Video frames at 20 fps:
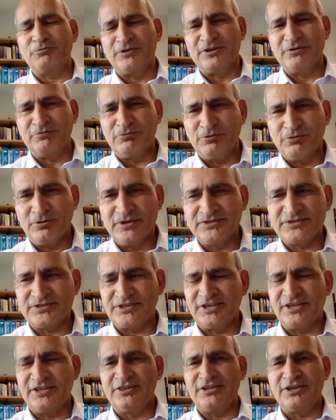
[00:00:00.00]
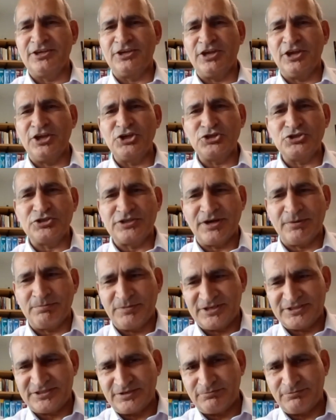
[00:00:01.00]
of influence in the
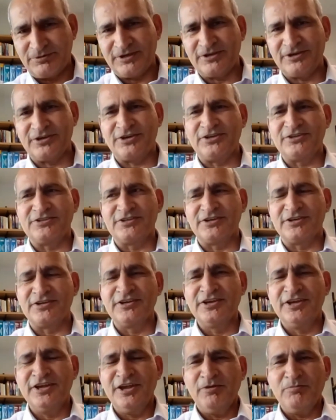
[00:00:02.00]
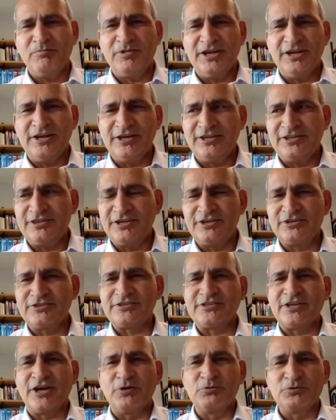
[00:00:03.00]
Asia-Pacific region, mainly the
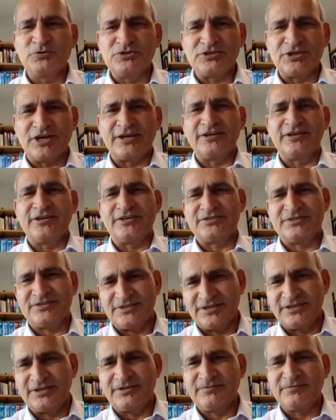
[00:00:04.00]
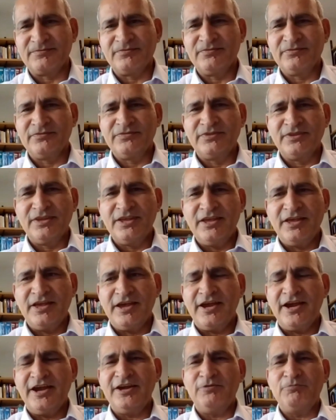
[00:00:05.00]
South China Sea.
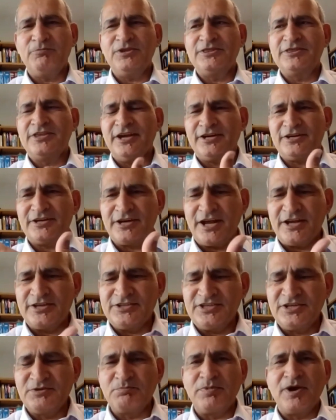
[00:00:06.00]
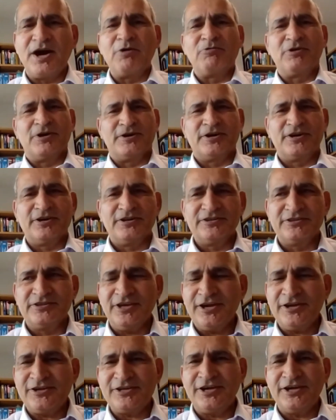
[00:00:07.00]
And with that rising power,
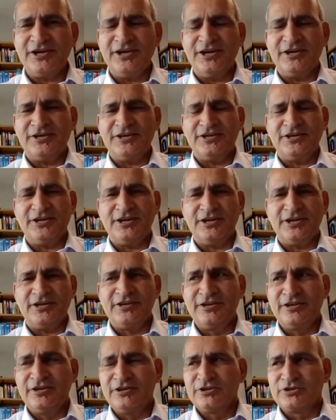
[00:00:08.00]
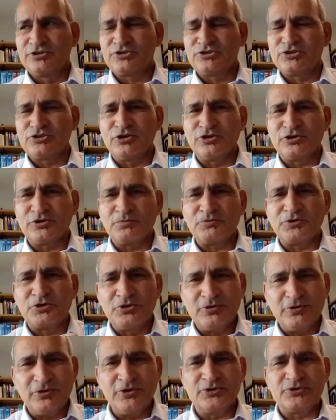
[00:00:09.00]
that created a sort of
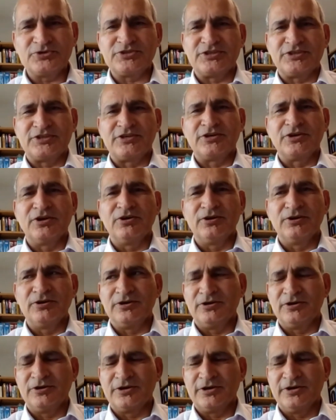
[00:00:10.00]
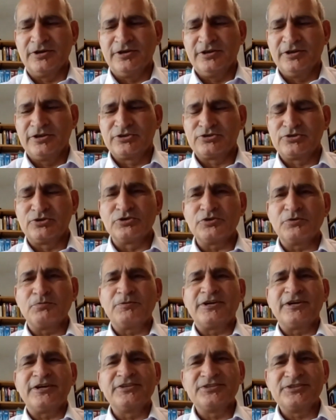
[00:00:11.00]
curiosity or sort
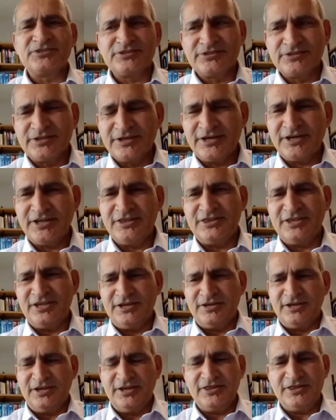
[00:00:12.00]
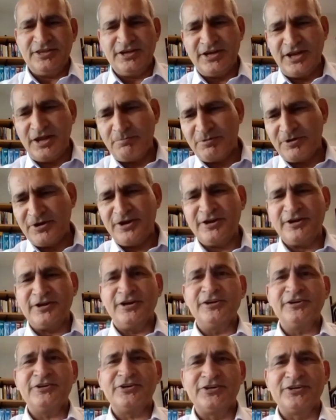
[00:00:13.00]
of concern in the neighboring
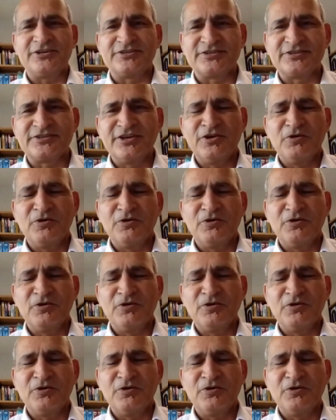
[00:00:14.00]
countries.